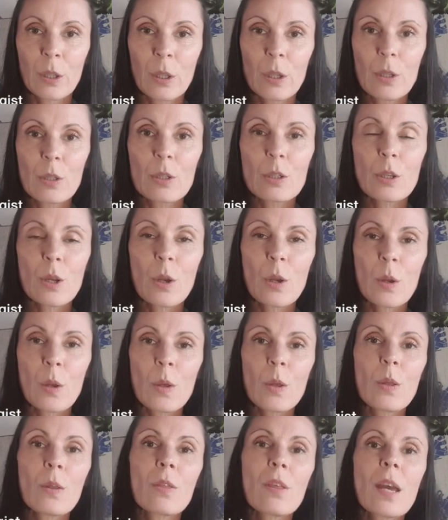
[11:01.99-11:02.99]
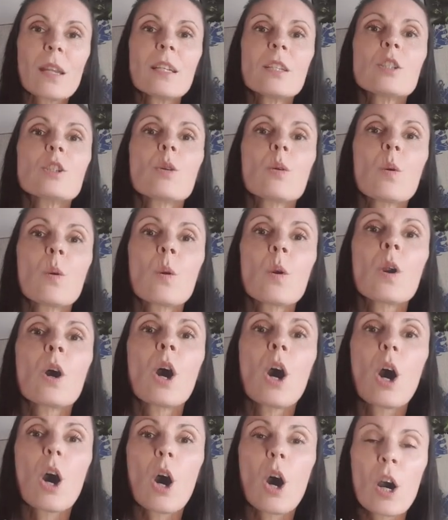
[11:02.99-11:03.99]
So that is your
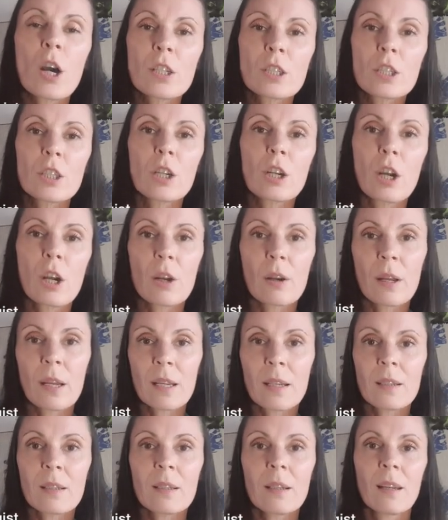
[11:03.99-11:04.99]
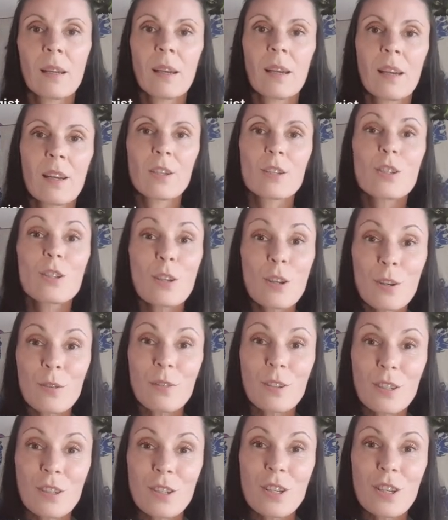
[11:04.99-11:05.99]
ongoing
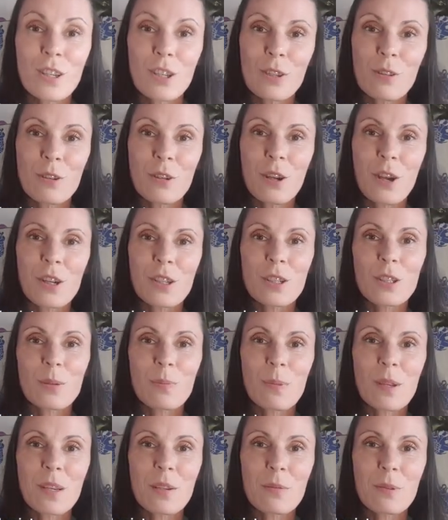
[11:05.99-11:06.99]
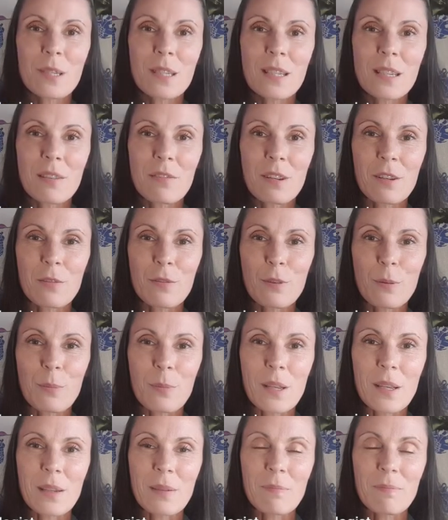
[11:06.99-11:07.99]
service that you are going to be receiving from
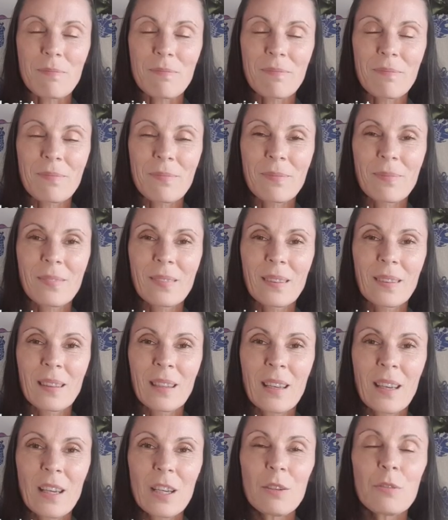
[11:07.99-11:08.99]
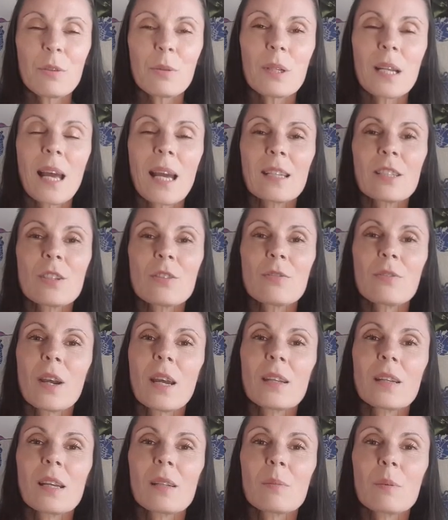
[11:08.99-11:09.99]
me. If you would like to
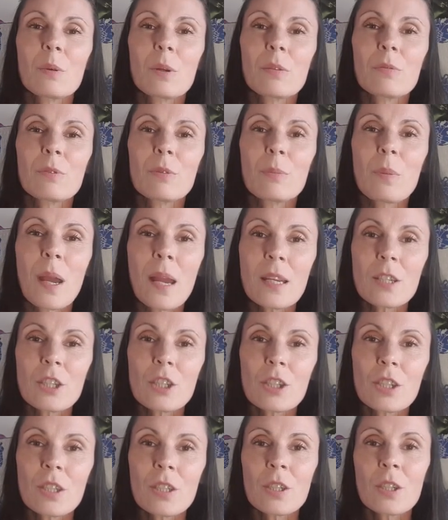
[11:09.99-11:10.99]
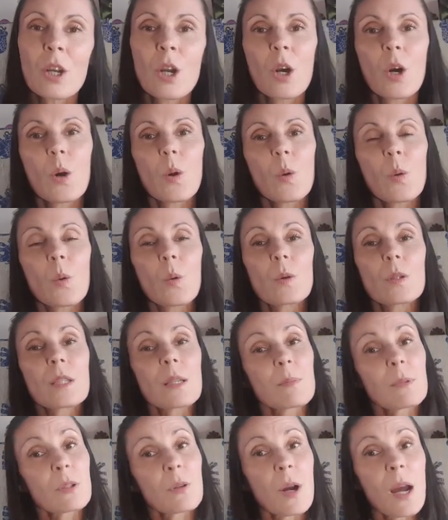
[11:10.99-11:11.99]
find out more information or
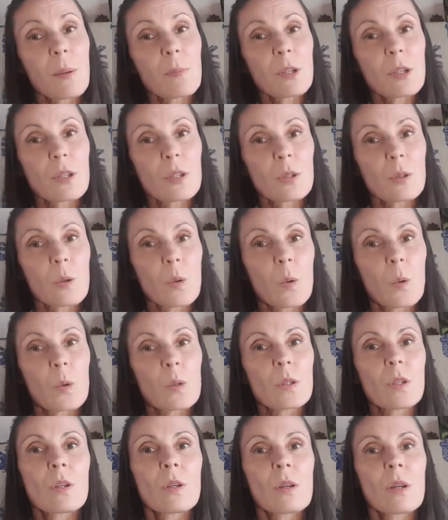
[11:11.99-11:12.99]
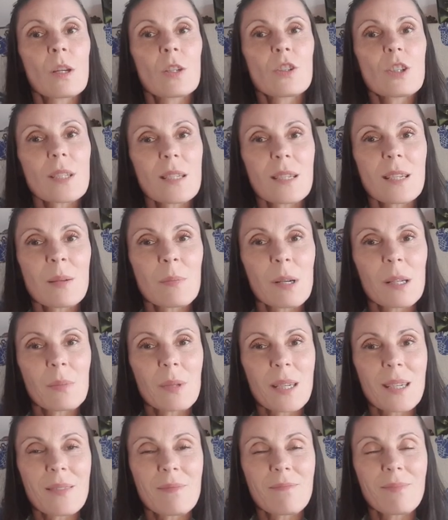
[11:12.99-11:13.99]
subscribe to this course, just email
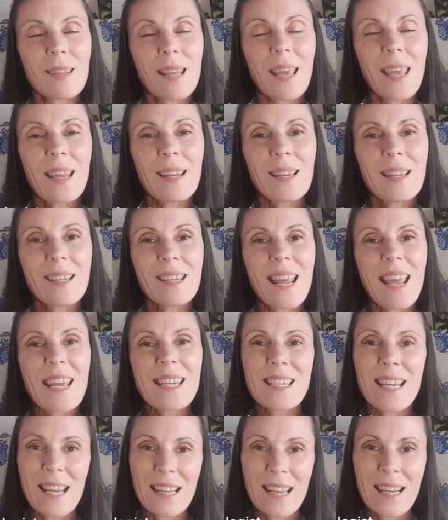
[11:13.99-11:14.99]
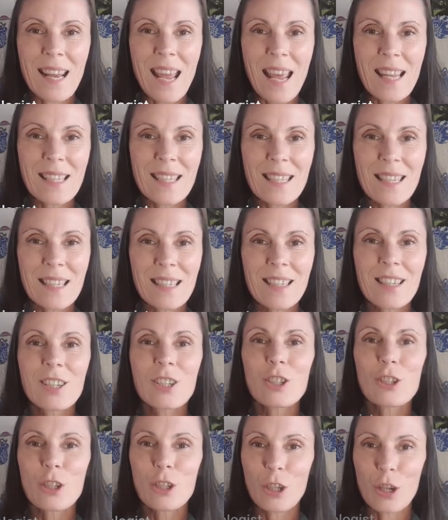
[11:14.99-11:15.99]
me,
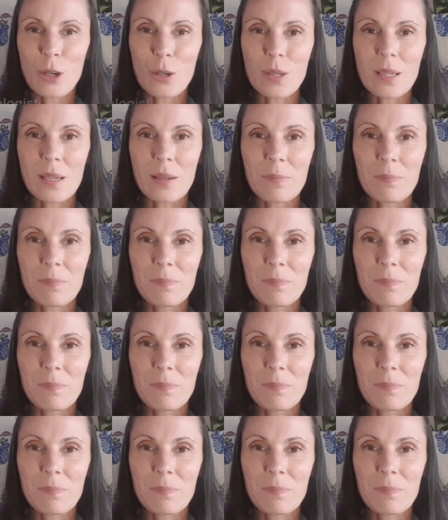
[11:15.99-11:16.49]
helen@helenhansen.coza.